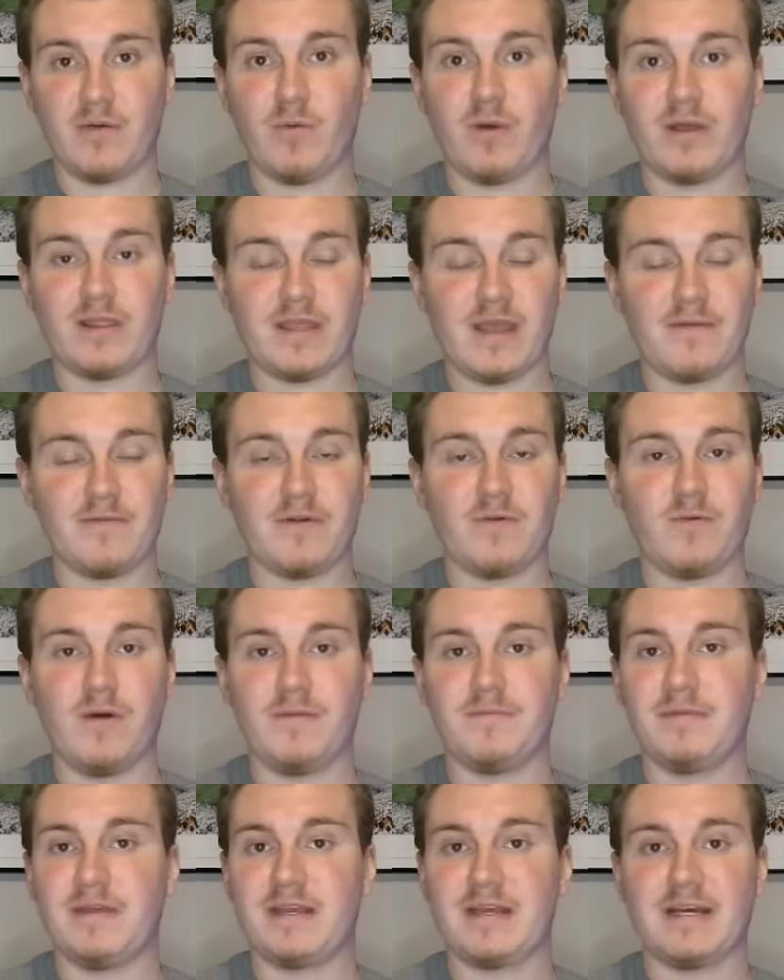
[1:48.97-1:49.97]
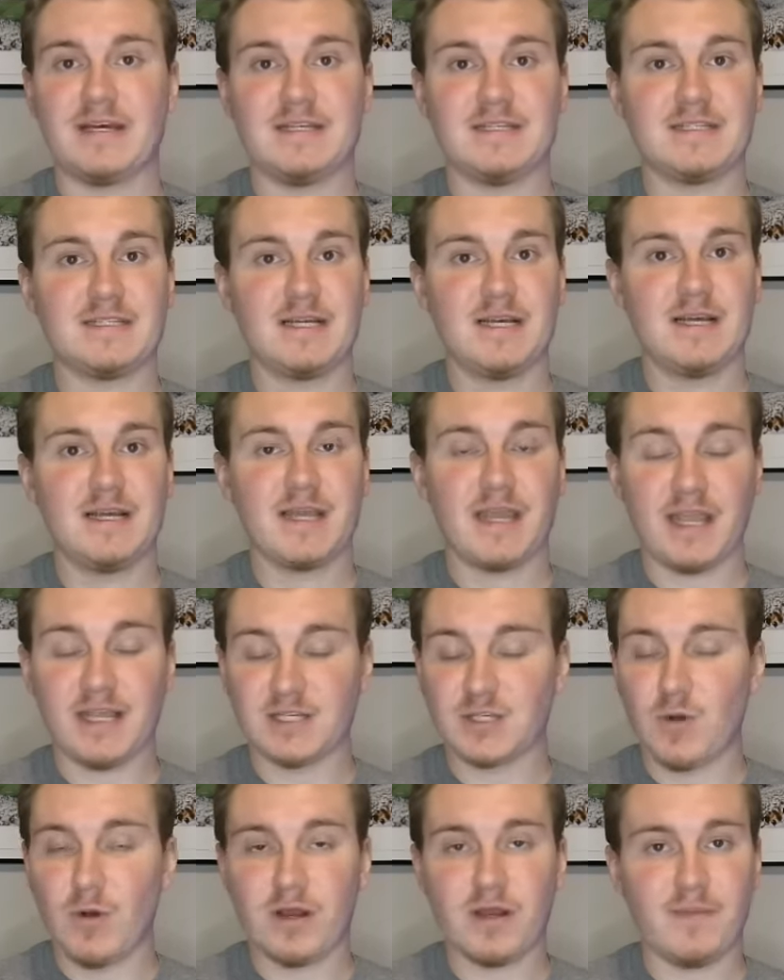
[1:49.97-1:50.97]
with everyone because he
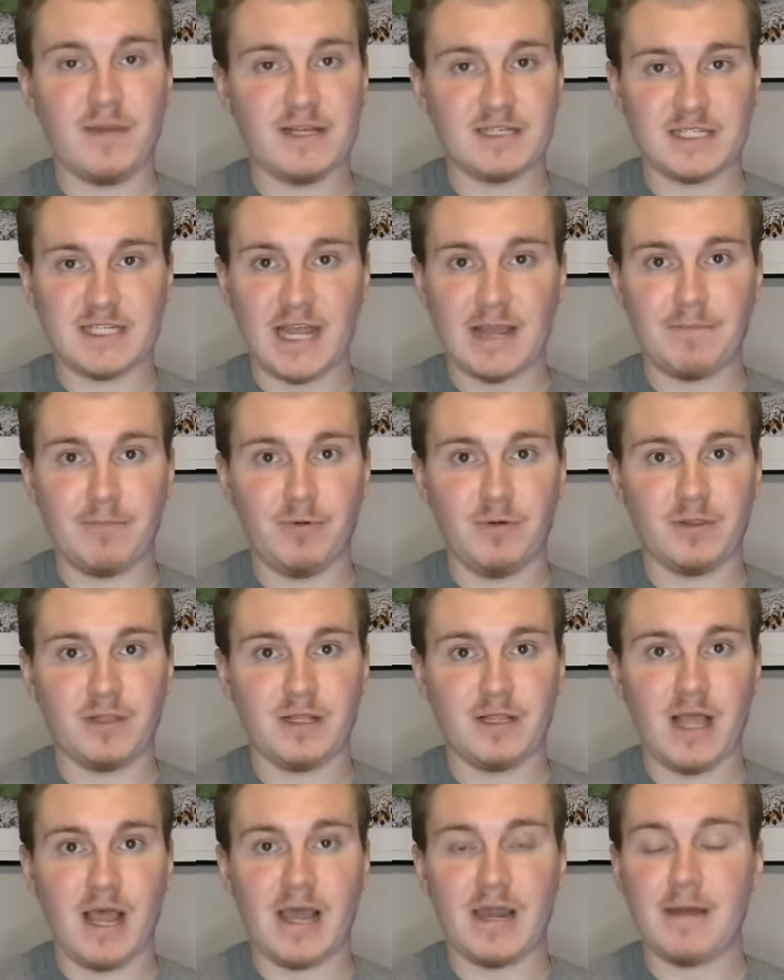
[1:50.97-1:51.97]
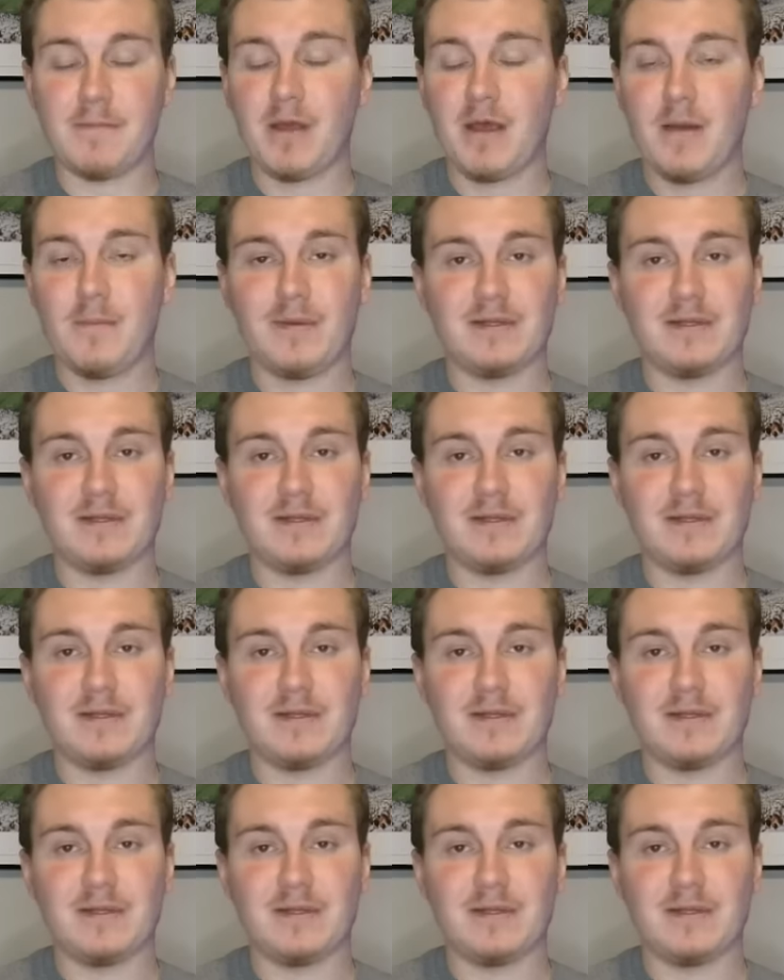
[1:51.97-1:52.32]
is going to be a staple in the lineup,